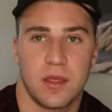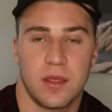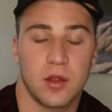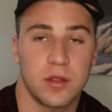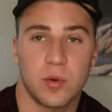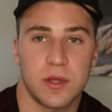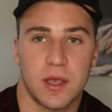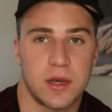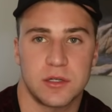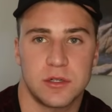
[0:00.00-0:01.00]
You're the one that
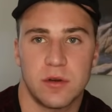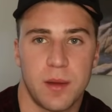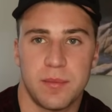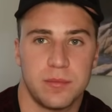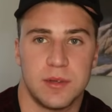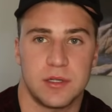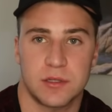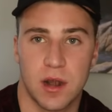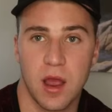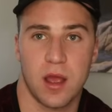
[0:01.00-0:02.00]
gotta show up and be
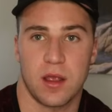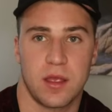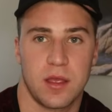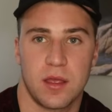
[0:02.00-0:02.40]
strong.